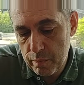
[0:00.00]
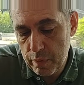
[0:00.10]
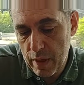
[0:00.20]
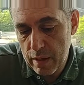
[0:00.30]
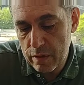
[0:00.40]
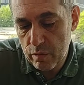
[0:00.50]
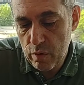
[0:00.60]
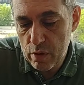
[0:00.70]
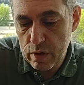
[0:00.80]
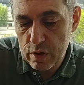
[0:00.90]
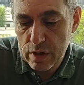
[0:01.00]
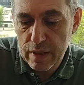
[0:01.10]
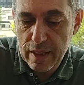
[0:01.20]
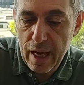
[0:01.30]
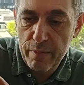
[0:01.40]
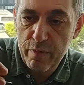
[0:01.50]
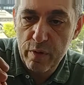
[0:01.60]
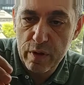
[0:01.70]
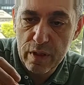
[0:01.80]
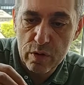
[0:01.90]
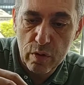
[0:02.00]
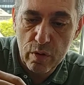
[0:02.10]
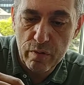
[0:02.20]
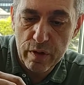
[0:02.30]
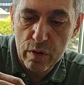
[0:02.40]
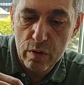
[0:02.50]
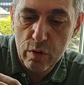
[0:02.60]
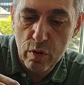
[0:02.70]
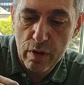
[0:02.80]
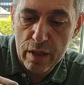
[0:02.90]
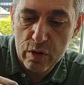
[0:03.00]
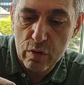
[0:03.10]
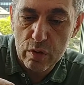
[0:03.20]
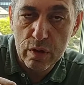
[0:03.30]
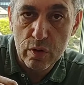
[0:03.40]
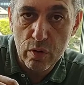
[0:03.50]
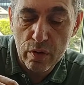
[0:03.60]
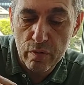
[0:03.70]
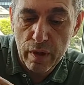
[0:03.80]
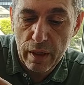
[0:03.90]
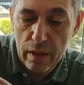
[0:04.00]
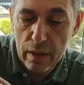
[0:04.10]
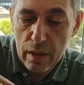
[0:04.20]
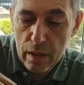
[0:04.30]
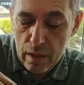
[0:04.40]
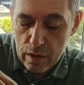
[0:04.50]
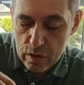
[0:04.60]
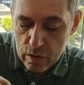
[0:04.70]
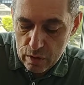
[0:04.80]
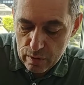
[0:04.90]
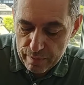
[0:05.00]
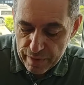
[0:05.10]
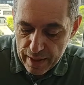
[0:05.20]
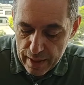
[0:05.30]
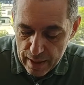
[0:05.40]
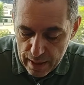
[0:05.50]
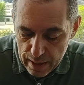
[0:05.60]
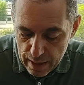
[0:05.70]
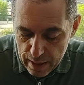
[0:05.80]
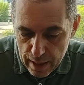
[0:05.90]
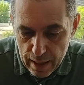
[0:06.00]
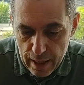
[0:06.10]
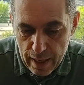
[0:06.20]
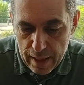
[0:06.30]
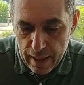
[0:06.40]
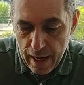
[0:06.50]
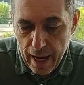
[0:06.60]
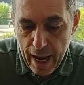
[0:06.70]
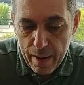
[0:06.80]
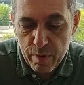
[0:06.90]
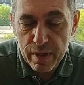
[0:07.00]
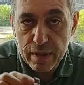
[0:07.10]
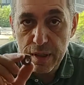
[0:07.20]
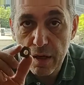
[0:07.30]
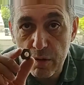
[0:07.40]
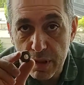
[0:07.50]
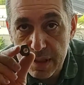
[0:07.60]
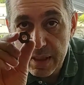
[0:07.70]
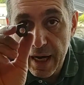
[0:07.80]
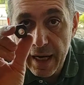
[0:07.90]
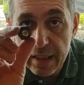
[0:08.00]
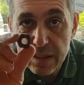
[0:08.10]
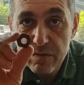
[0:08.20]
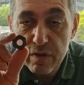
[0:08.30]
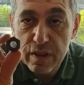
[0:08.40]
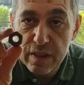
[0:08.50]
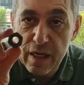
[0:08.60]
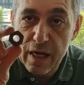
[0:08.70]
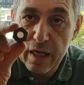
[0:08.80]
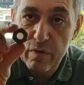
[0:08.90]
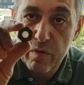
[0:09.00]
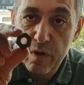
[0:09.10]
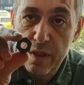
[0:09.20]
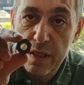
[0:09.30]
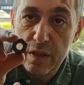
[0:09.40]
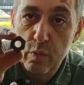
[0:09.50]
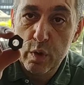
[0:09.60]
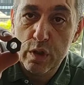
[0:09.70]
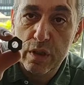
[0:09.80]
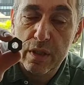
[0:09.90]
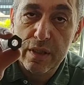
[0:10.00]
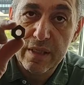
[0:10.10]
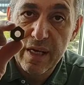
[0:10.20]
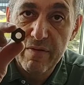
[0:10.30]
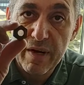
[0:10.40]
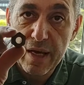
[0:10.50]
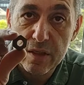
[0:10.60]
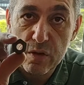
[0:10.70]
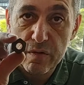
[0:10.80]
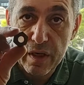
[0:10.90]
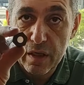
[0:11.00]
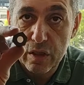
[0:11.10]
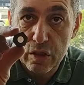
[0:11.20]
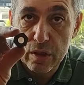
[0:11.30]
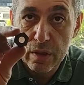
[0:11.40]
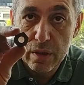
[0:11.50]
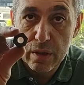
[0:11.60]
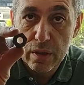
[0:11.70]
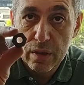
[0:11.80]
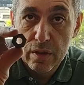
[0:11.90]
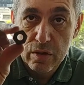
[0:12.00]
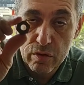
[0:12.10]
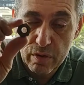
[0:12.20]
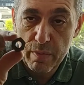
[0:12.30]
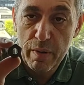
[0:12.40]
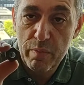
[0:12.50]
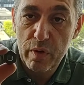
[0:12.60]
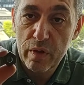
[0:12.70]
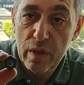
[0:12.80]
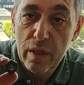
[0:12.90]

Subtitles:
plug the water, it's just a cap for this, so when you don't unscrew this all the way. So, and I'm gonna tell the size for the socket for this, which is 7/8 of an inch. So remember.